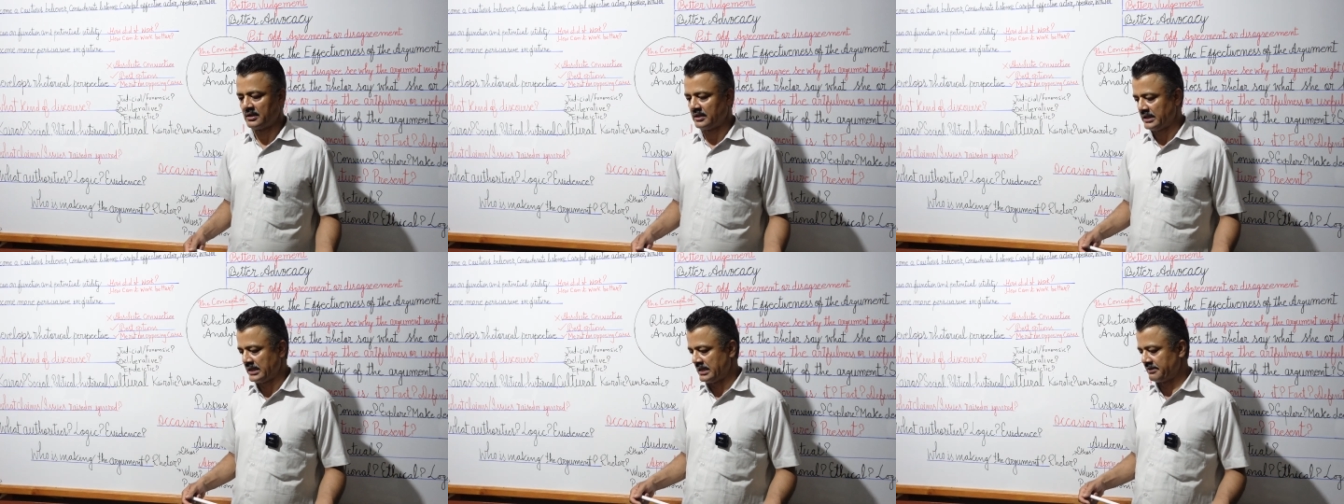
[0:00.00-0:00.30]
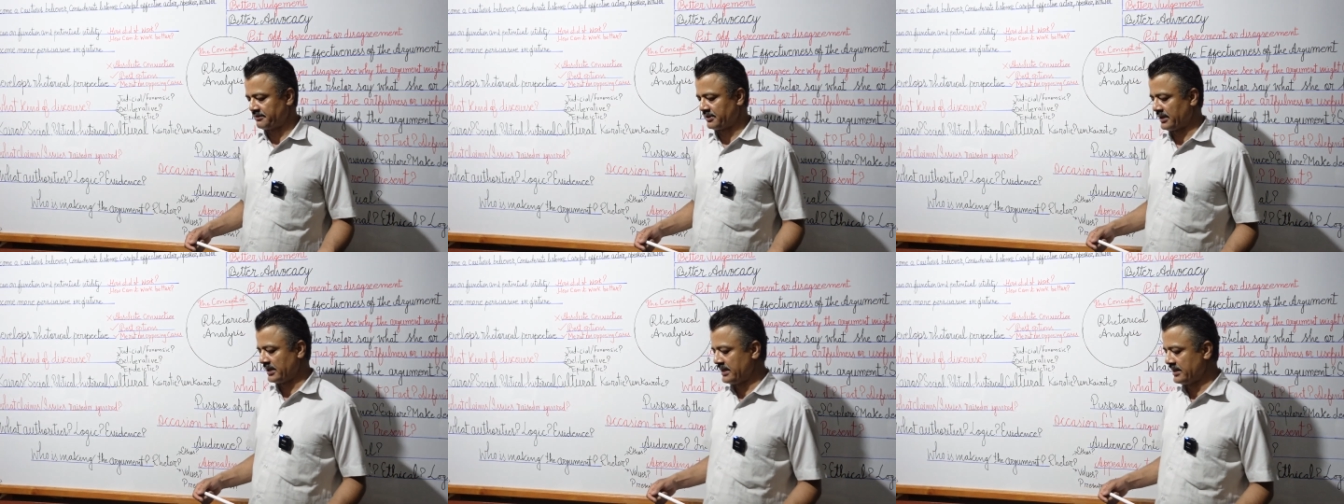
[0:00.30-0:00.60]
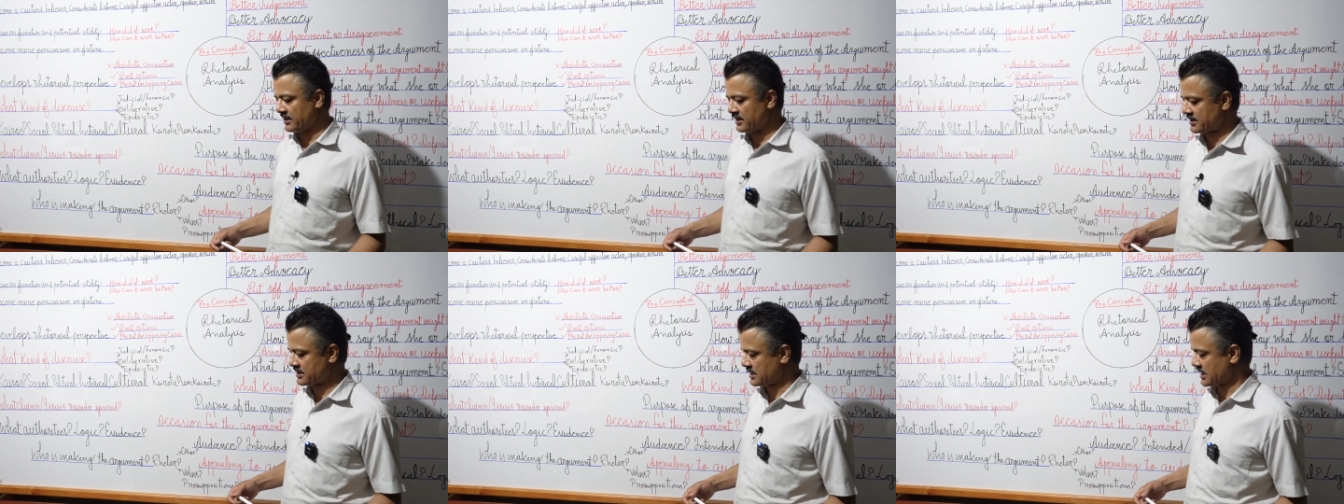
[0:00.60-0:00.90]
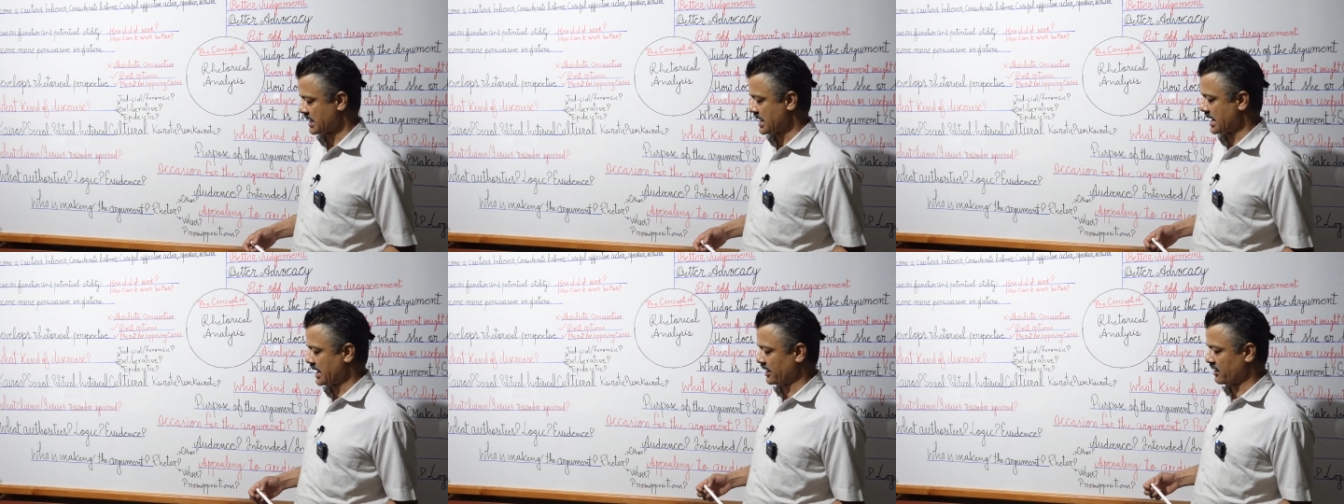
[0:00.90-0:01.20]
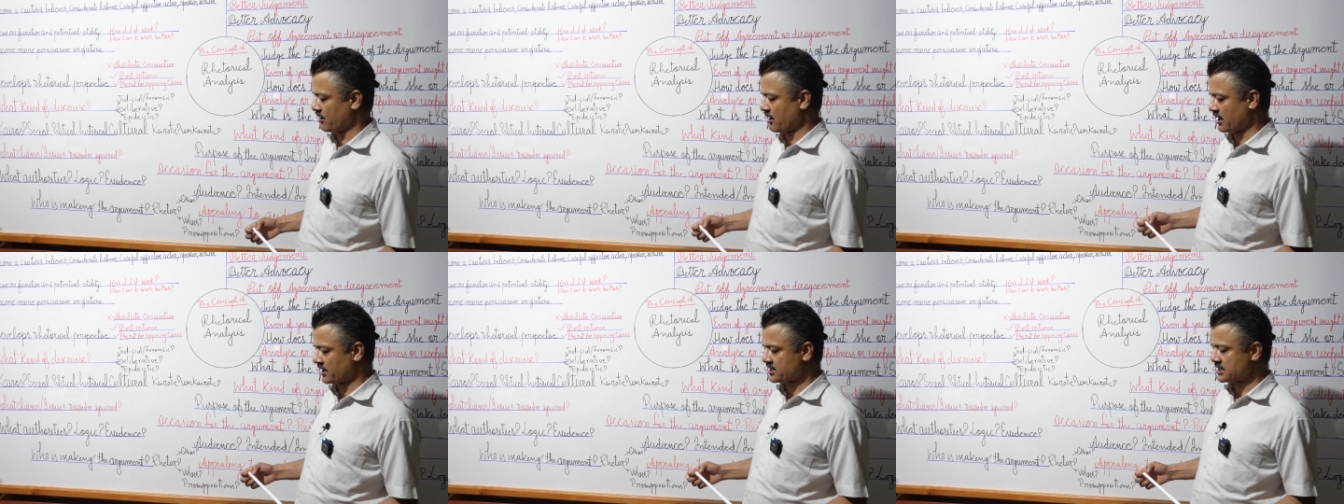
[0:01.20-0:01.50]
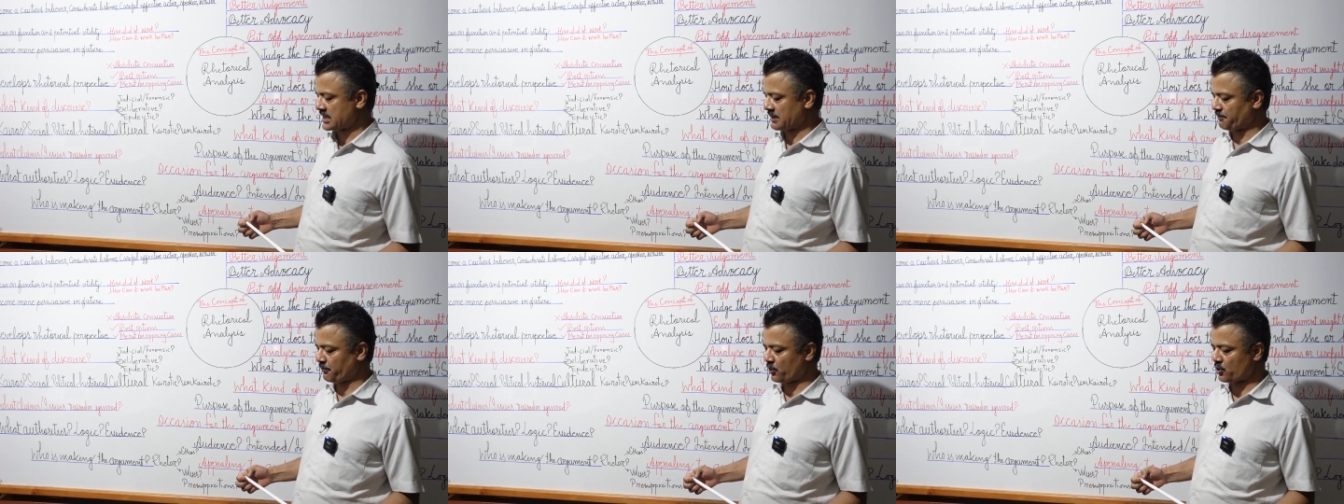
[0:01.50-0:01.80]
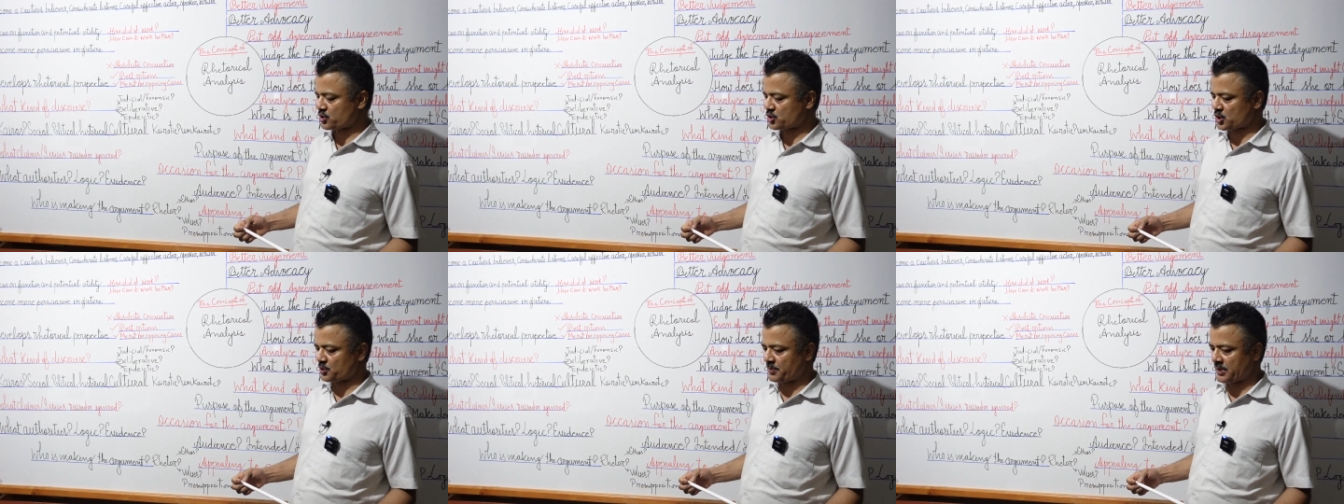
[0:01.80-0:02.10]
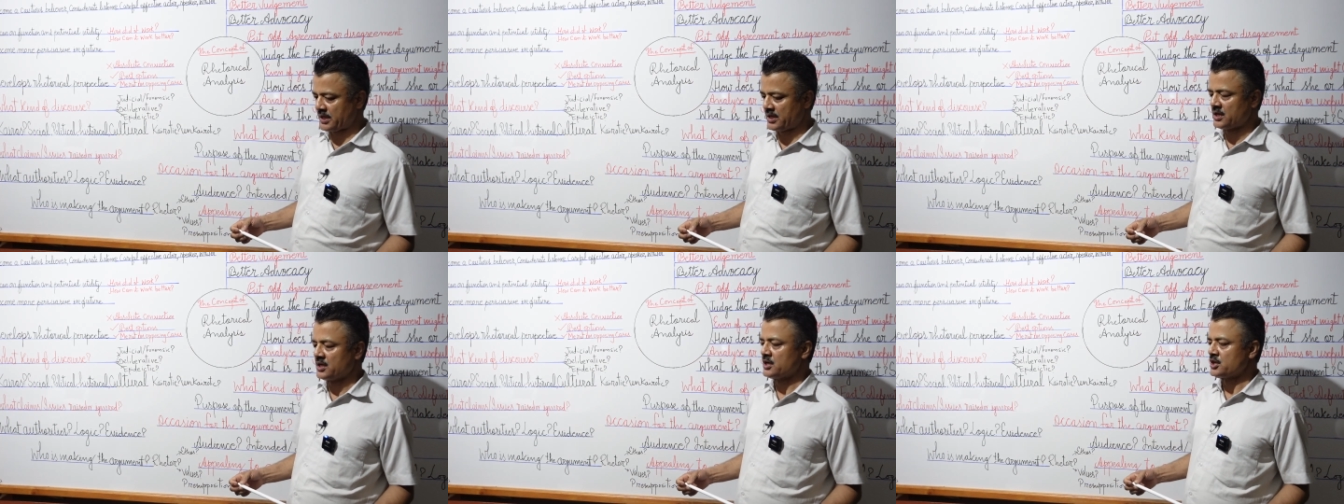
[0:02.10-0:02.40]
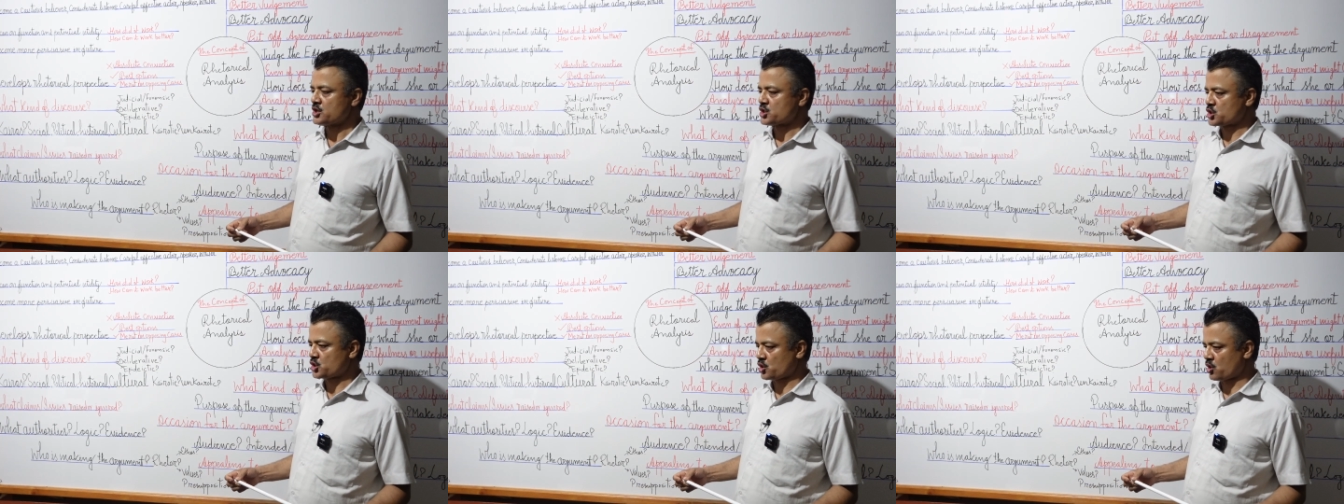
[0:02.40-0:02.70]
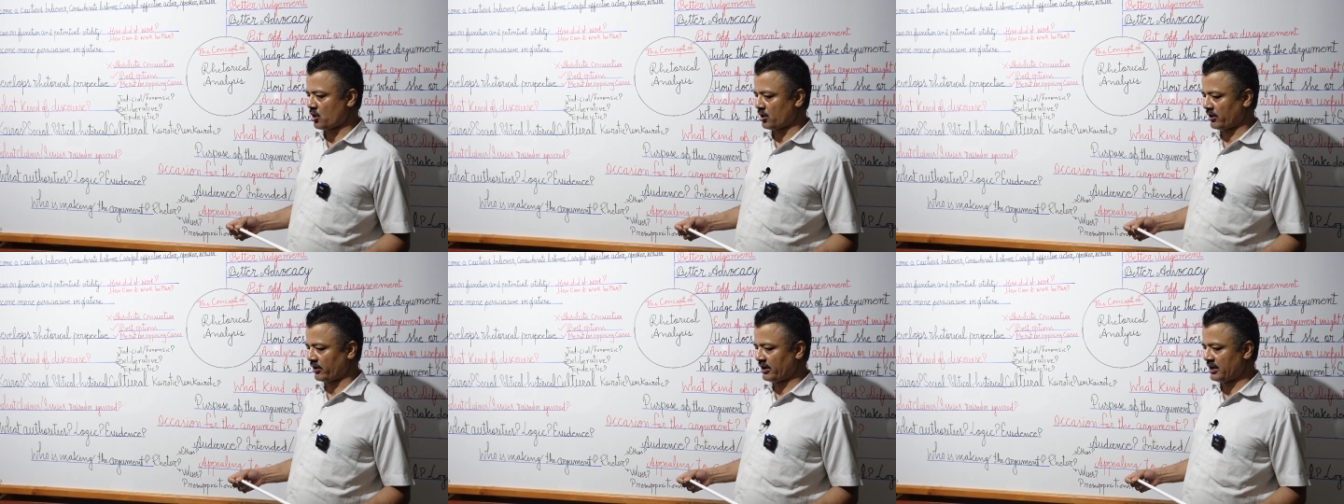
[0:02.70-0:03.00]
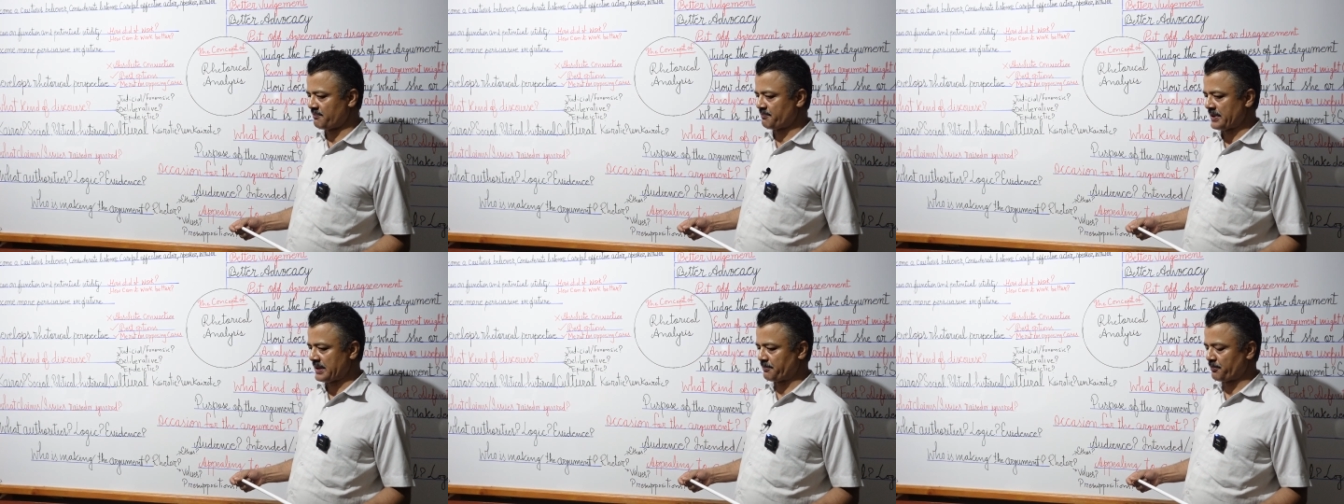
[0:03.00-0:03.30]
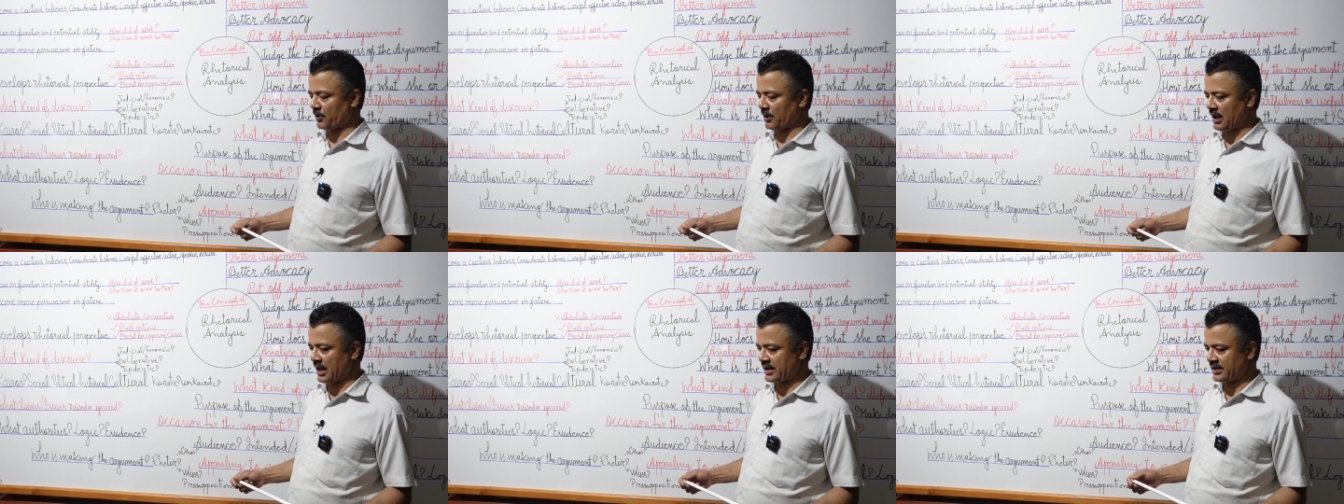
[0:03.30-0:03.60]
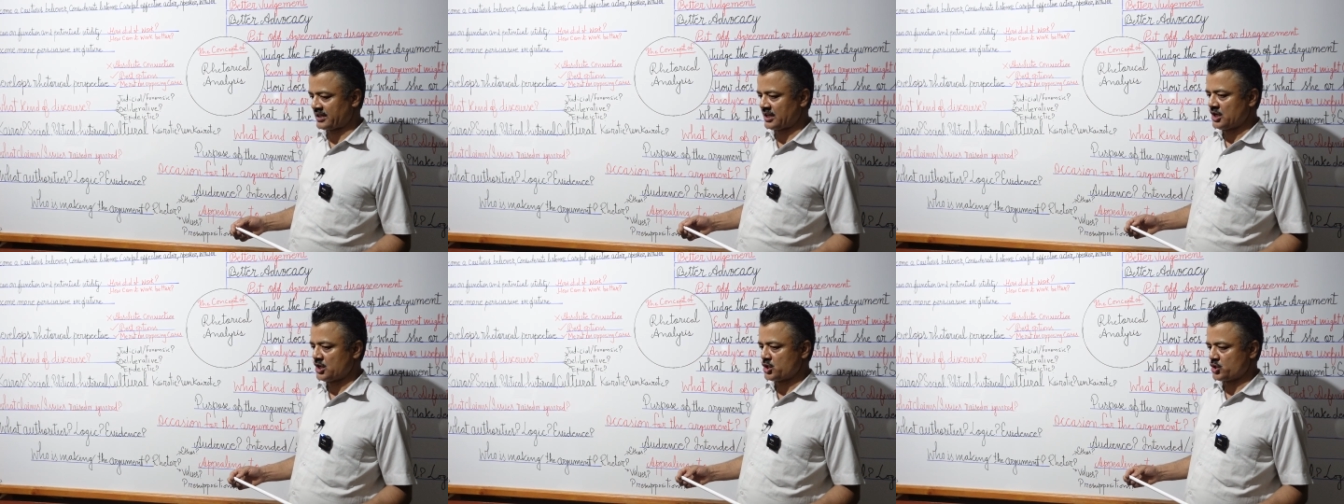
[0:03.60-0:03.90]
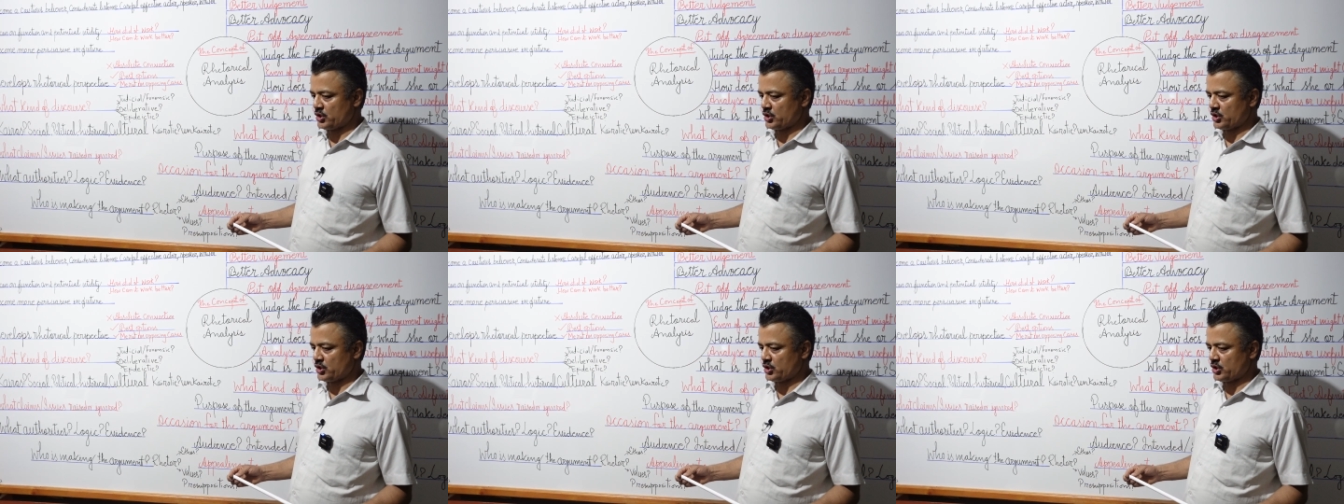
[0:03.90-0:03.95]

If the readers are not supposed to be scholarly people like